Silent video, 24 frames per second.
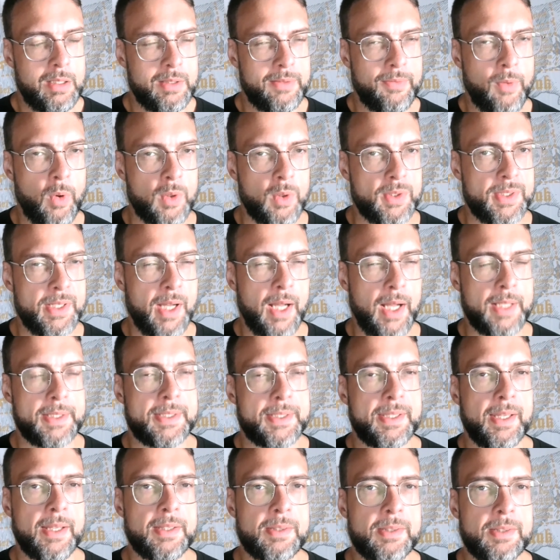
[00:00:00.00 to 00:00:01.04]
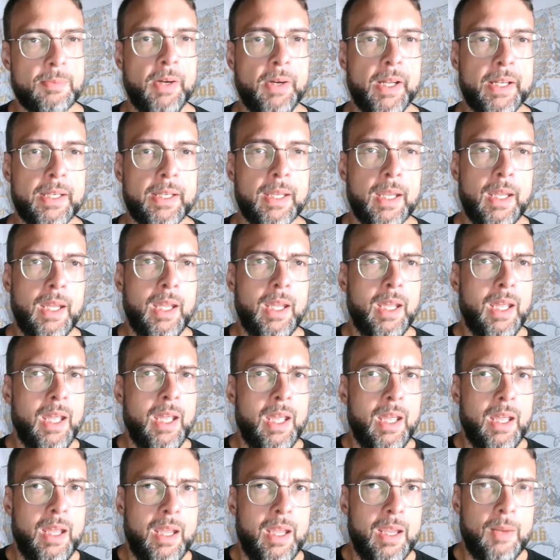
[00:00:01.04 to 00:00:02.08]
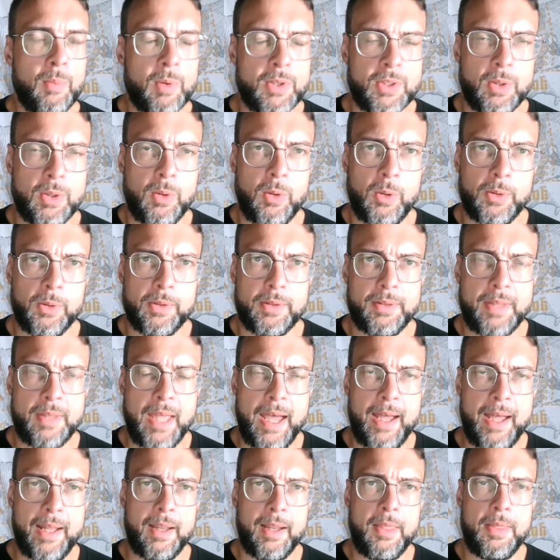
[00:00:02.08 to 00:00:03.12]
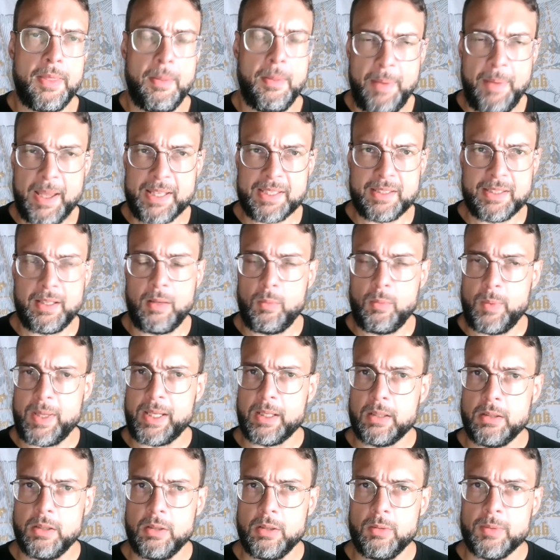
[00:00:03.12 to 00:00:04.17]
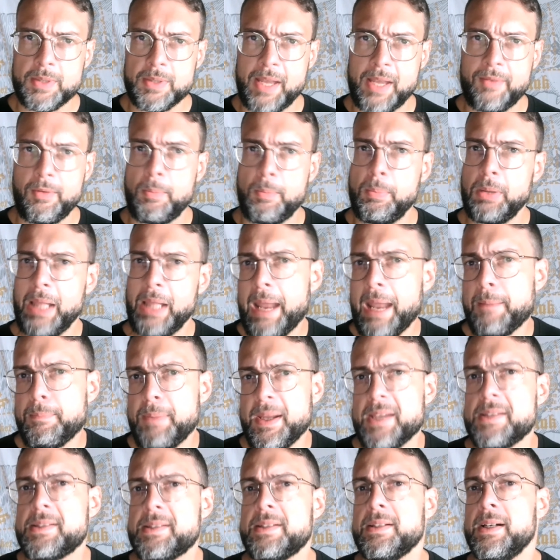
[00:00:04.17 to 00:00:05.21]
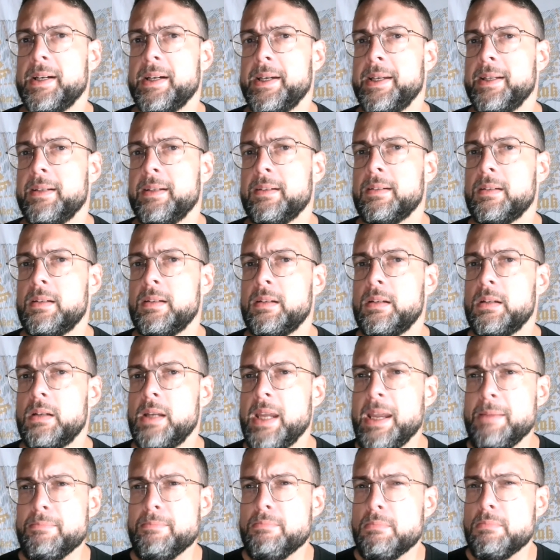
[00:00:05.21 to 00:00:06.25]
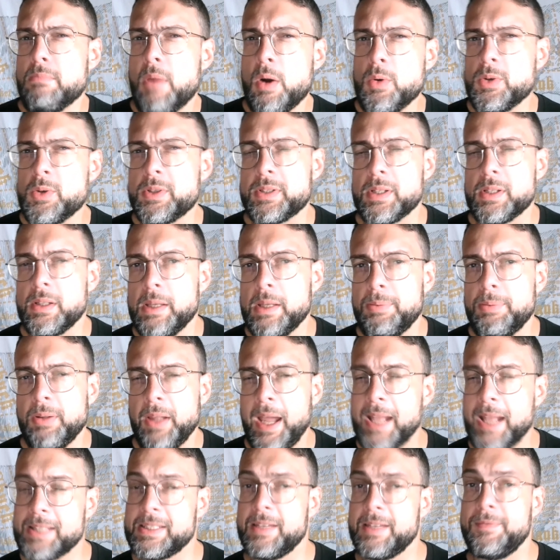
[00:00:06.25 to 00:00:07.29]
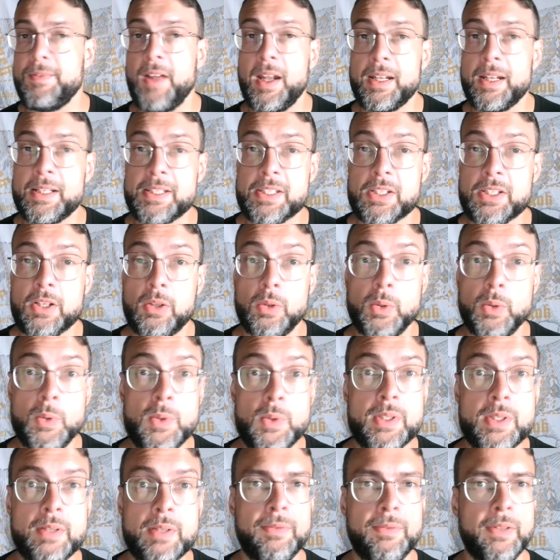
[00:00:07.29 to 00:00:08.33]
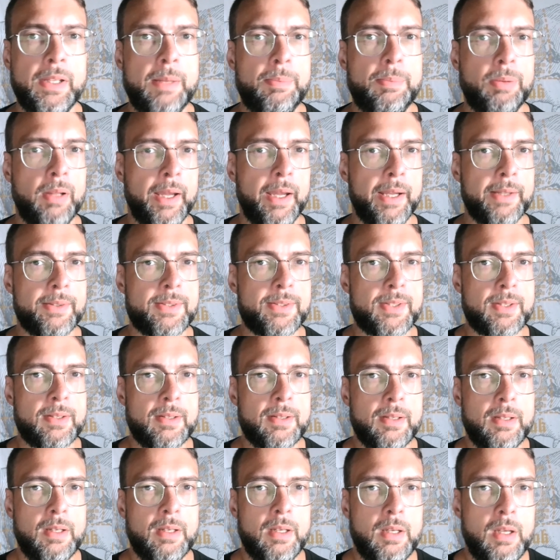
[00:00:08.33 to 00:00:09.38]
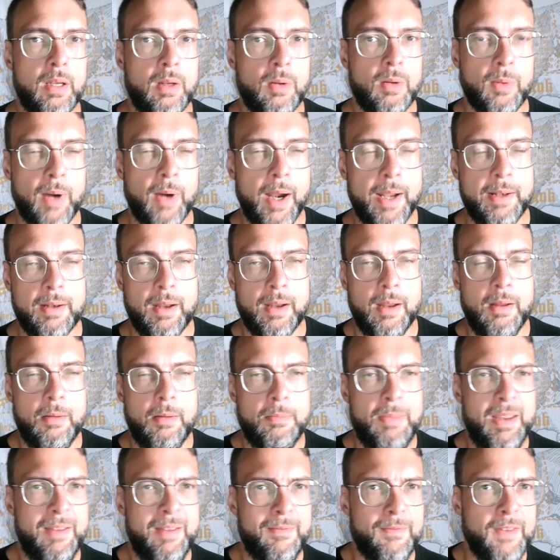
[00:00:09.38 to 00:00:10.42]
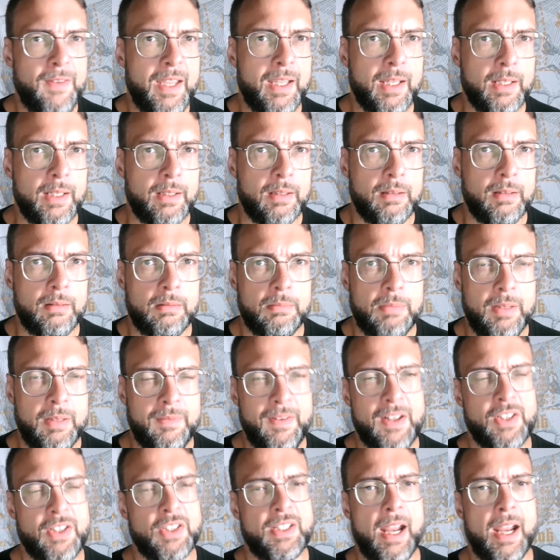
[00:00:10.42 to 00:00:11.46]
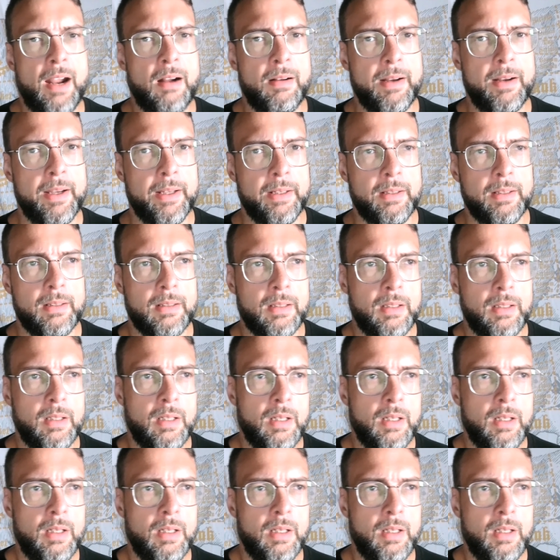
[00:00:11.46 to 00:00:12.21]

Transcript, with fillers: Of course, nonsense, but we're told that the best thing we can do is have a plant based diet, eat mostly plants, if not exclusively plants, right? Be vegan, be vegetarian,